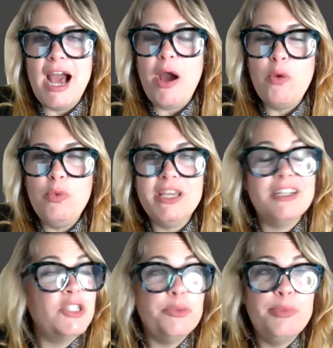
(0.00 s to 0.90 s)
how we
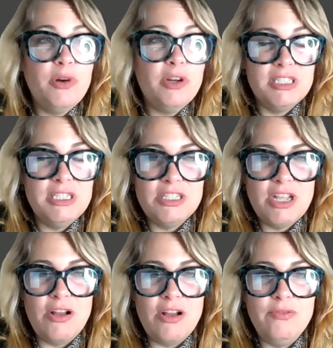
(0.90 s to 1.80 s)
can support
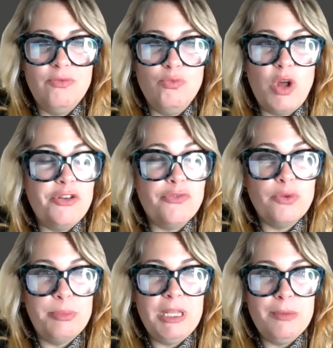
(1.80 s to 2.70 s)
these young,
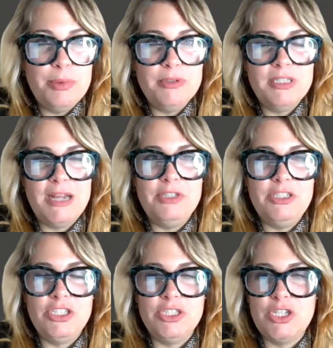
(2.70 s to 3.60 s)
wonderful people that
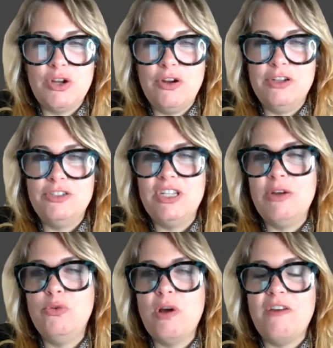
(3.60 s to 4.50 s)
we just heard
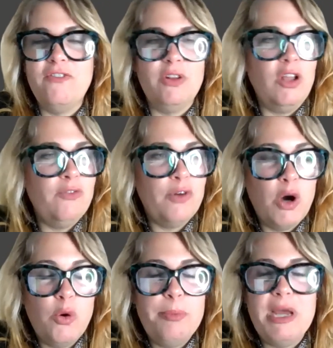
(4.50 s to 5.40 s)
who are full of
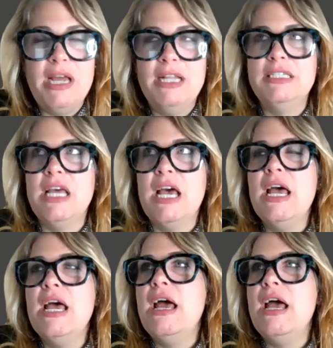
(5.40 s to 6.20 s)
hope and